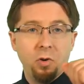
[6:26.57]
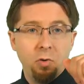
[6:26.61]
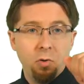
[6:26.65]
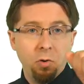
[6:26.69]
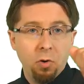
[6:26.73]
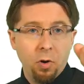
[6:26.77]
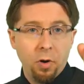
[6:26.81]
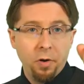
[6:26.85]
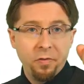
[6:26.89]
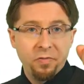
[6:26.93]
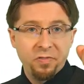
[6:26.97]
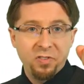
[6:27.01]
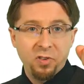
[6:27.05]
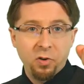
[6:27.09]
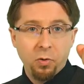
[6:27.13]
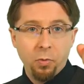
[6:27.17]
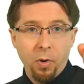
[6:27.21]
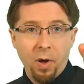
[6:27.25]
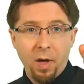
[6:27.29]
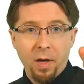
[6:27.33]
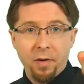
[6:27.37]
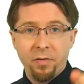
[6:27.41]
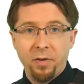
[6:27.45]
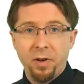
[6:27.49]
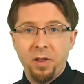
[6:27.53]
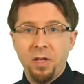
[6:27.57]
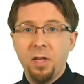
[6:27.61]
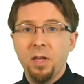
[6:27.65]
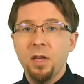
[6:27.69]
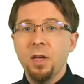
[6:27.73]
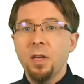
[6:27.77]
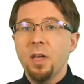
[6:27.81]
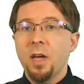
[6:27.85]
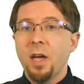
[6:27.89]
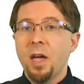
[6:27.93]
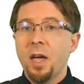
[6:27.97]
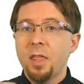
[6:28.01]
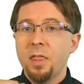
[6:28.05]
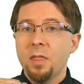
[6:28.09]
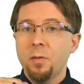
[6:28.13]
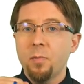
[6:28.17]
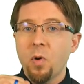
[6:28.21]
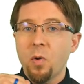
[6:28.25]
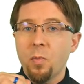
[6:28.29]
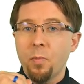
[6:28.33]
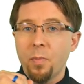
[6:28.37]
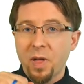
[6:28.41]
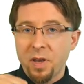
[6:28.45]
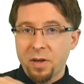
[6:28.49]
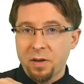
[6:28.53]
Earth's gravity and the
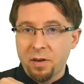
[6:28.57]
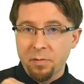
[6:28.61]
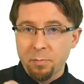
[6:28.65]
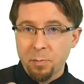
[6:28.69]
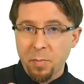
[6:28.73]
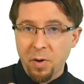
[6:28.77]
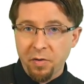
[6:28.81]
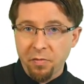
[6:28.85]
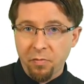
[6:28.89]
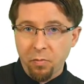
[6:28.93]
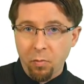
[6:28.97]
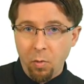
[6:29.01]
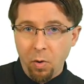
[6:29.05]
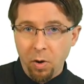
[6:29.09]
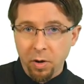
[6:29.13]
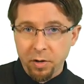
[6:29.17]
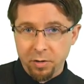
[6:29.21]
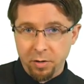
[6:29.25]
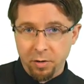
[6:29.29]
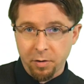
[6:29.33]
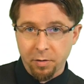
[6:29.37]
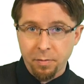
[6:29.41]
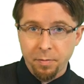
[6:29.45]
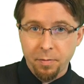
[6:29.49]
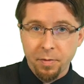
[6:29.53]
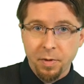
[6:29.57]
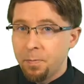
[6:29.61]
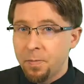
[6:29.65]
momentum of water.